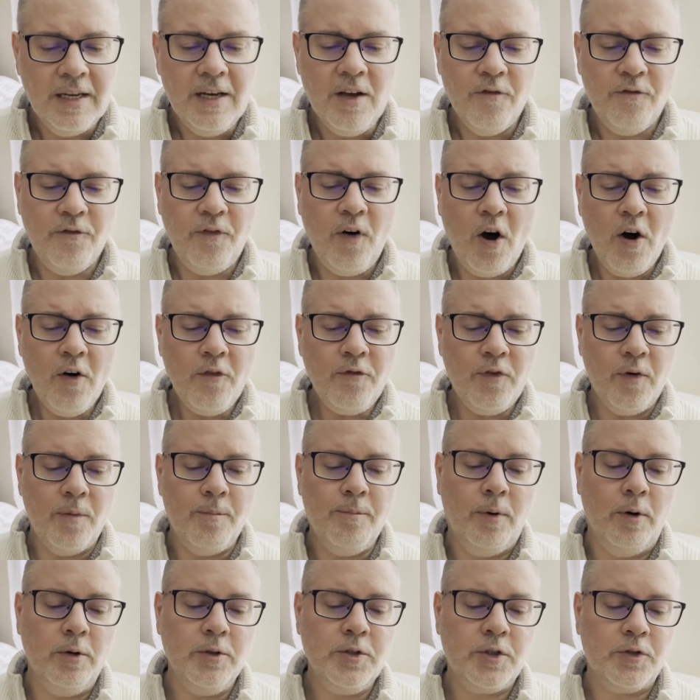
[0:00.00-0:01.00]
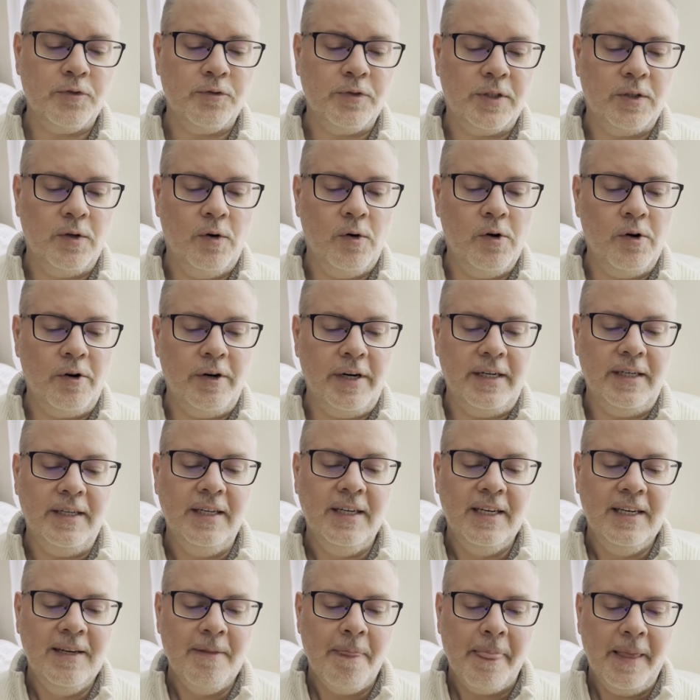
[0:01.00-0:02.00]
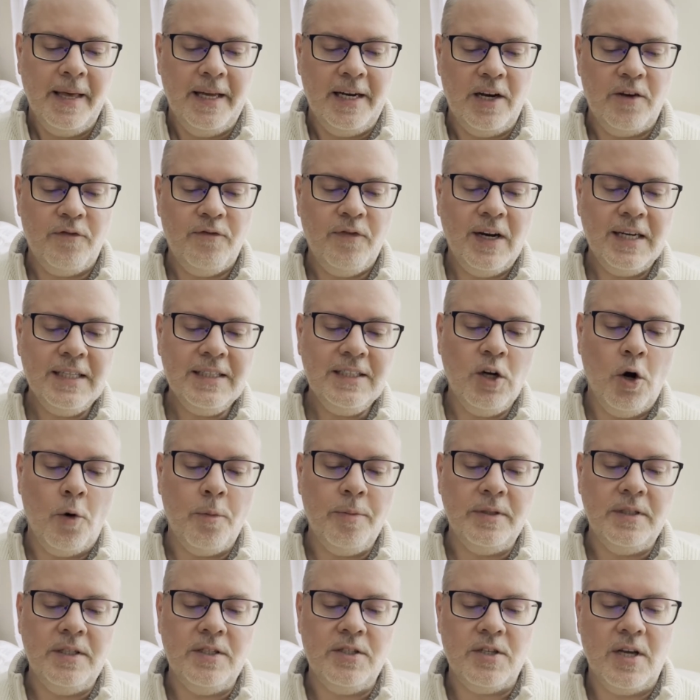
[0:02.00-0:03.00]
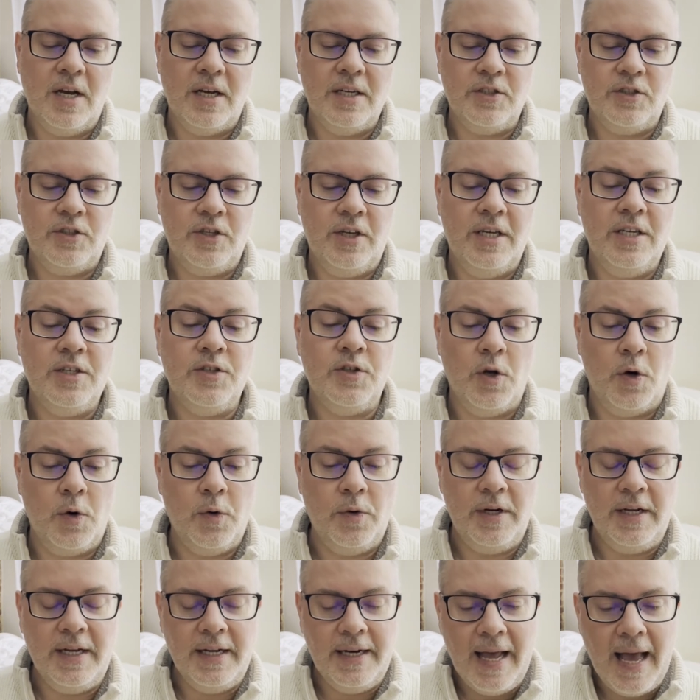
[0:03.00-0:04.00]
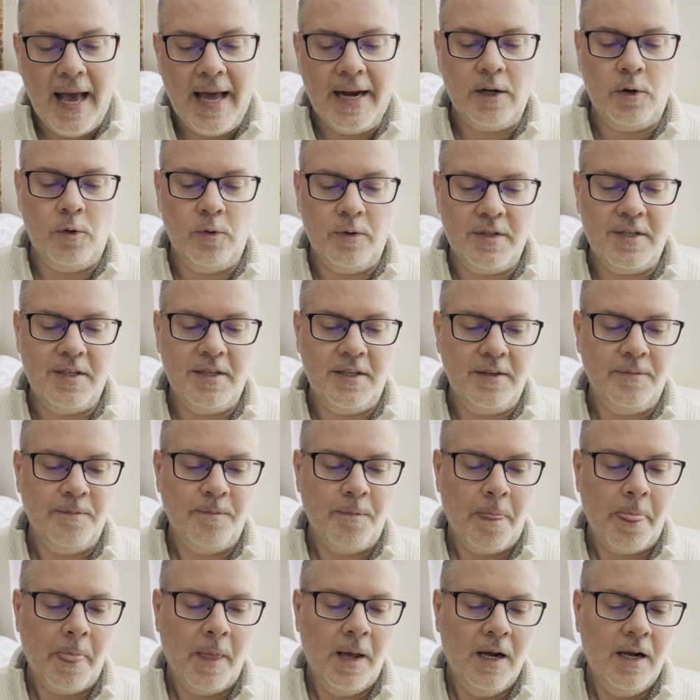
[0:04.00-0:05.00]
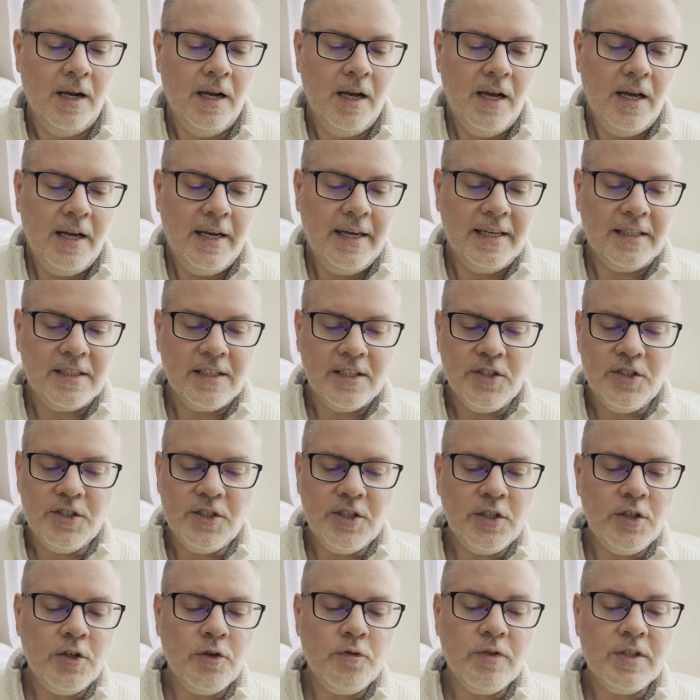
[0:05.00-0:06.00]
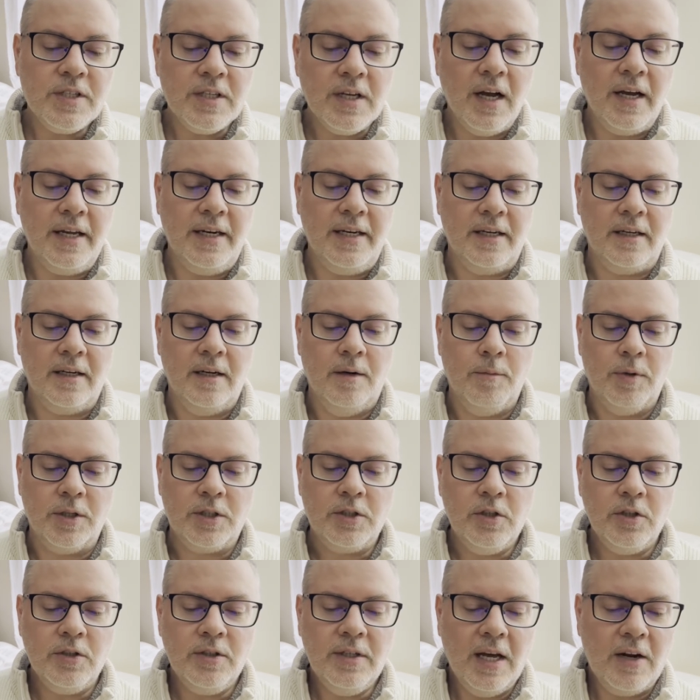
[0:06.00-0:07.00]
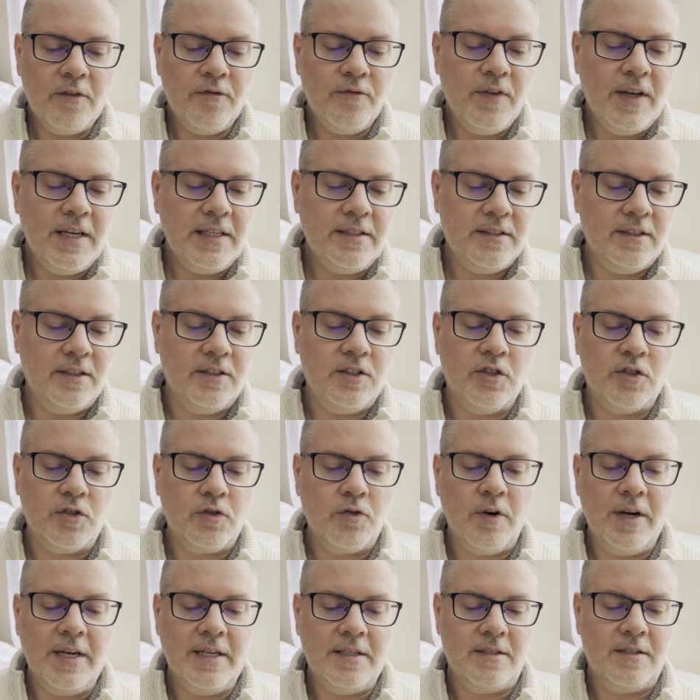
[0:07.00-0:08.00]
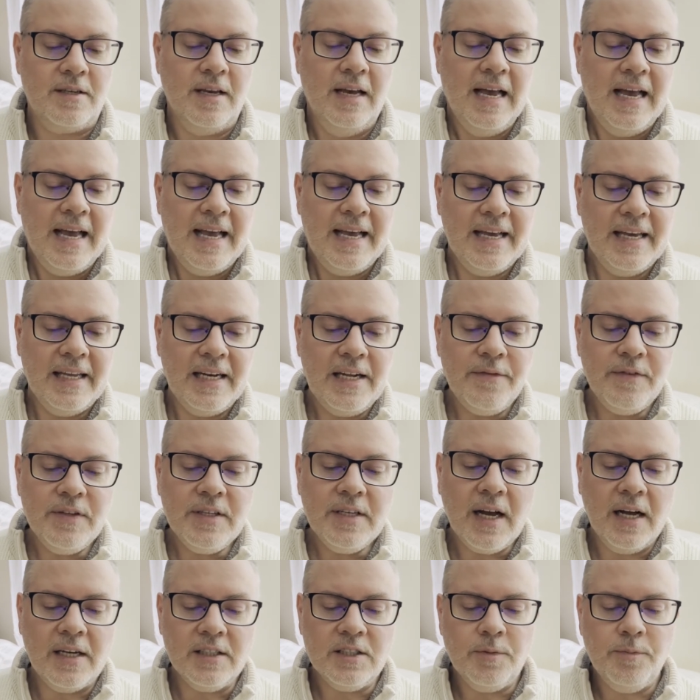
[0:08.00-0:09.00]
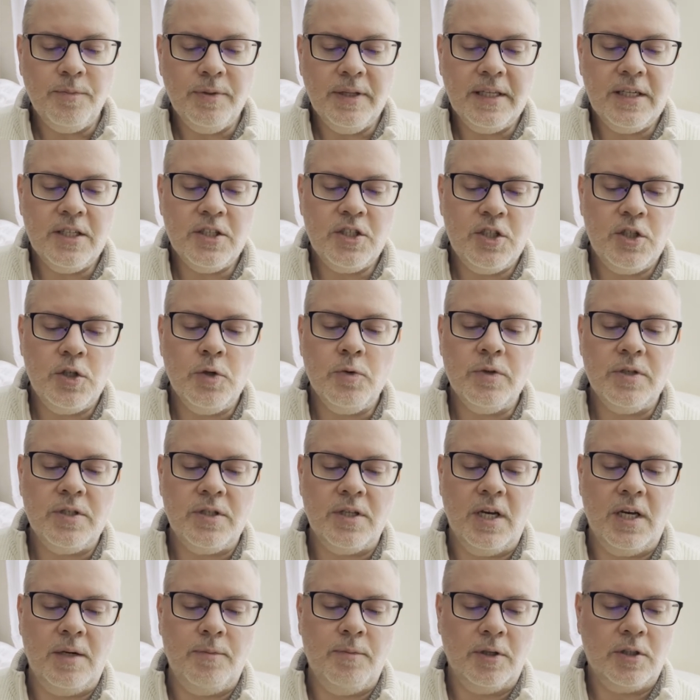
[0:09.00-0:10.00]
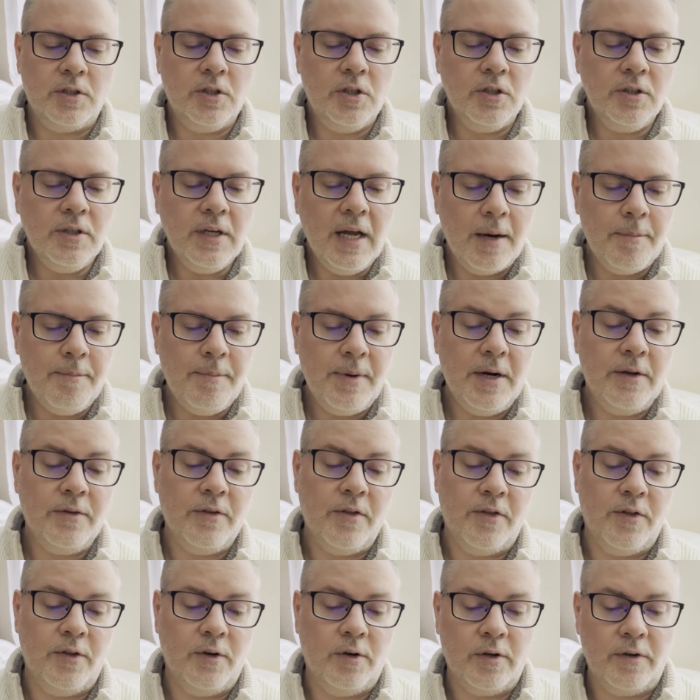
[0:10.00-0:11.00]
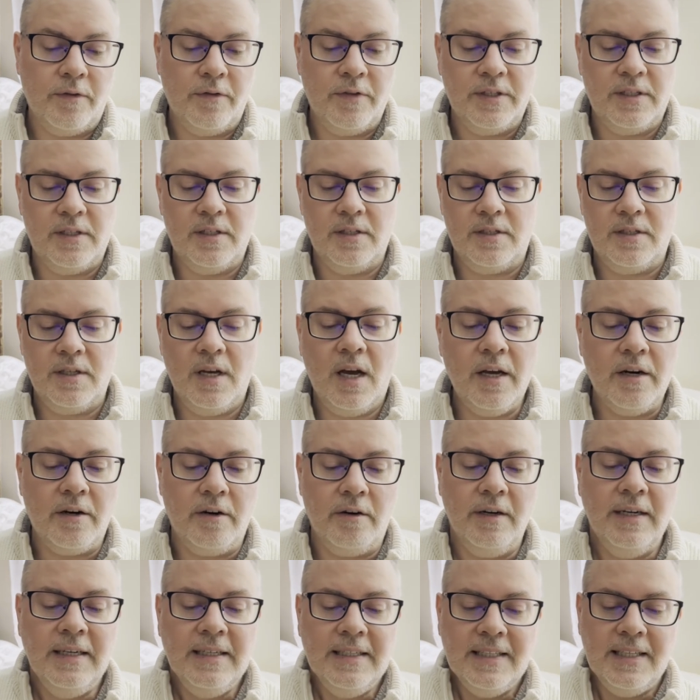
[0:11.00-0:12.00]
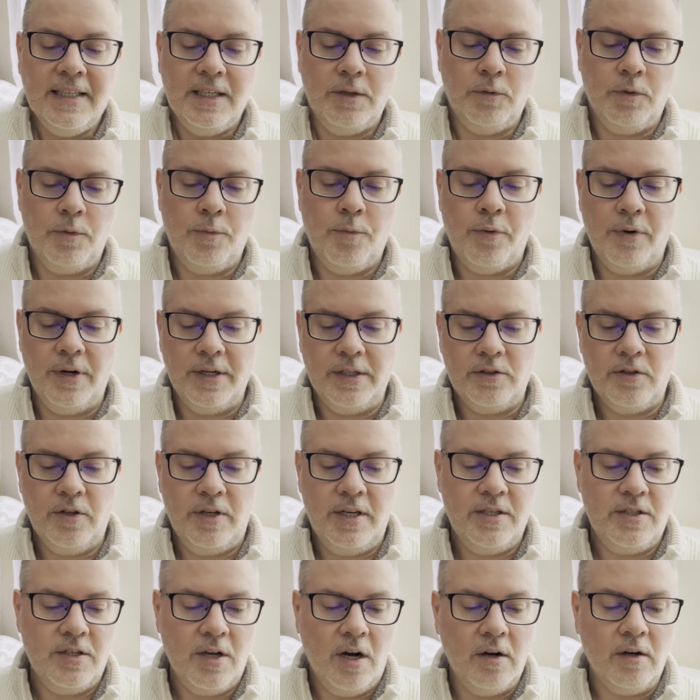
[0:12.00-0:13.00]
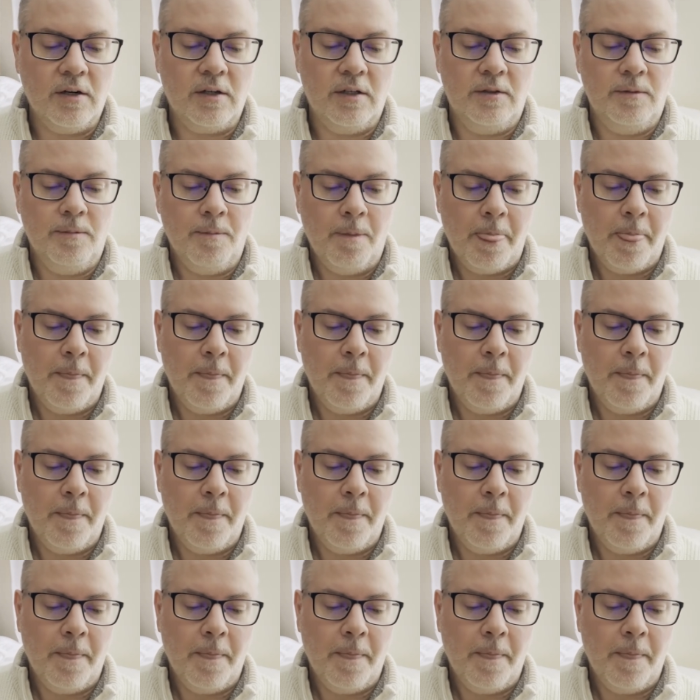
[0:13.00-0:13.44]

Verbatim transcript: far from bolstering Orrin, it had finally opened his eyes to his own inadequacy. He had considered resigning, but could not face the disgrace. He had even contemplated suicide, but could not bear the thought of the dishonor it would bring to his uncle.